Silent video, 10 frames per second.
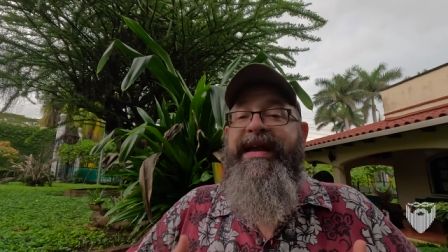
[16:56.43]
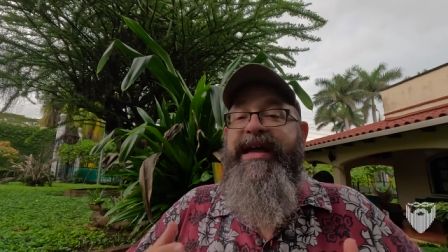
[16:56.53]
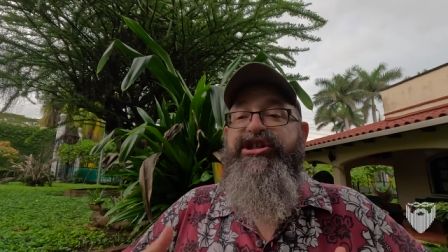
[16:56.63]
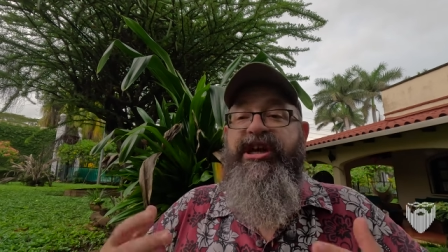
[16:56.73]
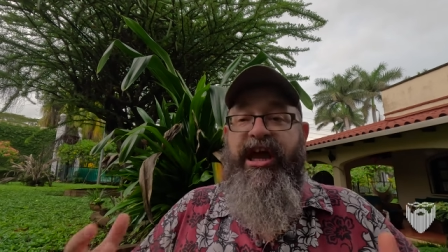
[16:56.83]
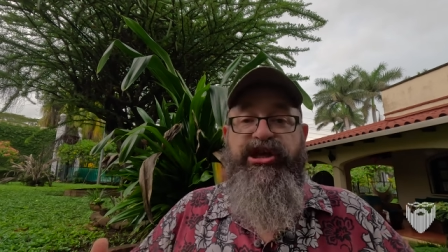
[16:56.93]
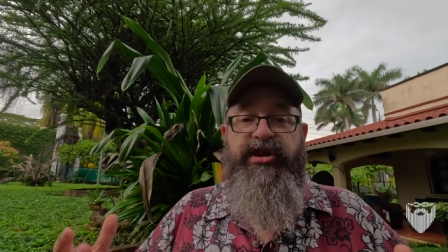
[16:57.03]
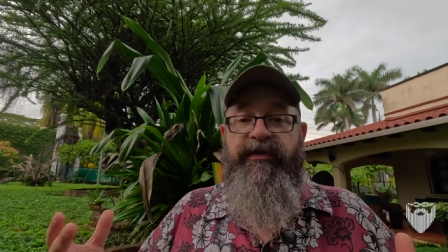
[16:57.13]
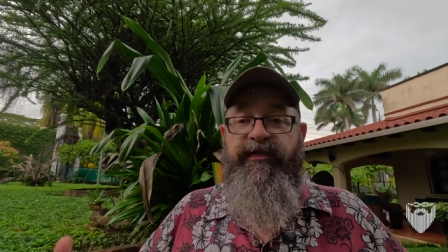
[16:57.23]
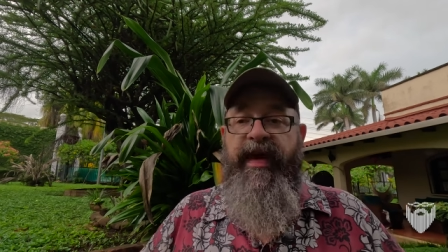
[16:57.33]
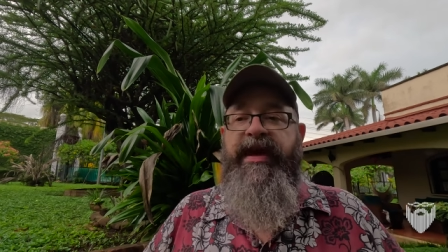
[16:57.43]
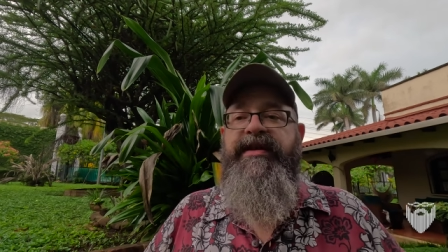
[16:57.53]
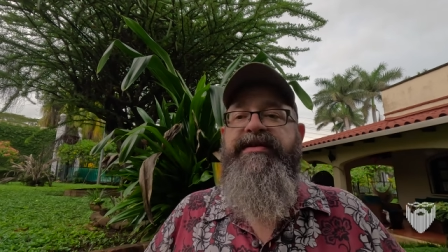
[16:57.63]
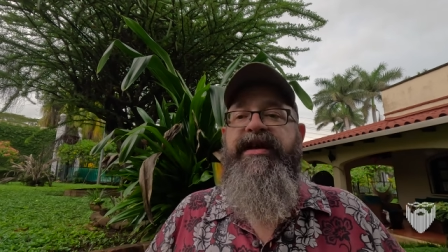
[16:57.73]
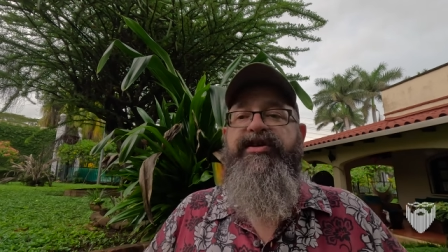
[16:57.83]
and education
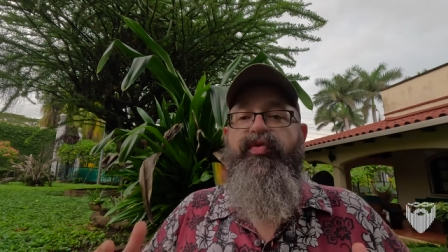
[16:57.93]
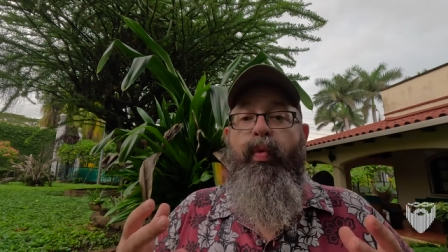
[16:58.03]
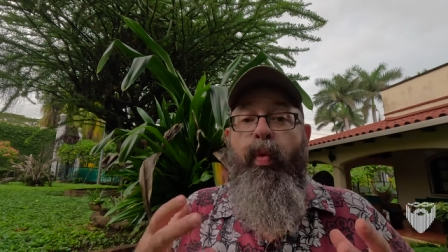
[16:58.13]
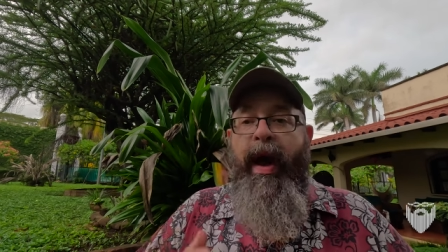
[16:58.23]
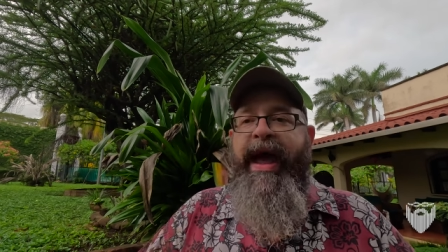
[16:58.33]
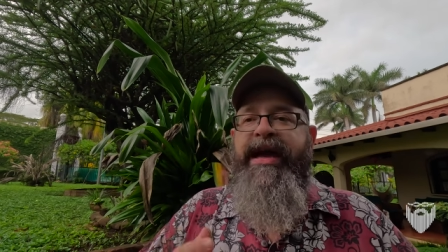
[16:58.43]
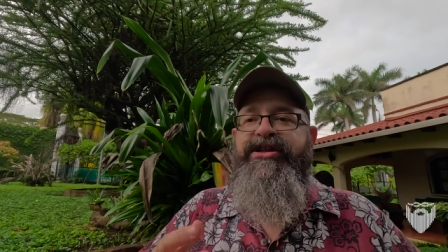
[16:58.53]
phase is way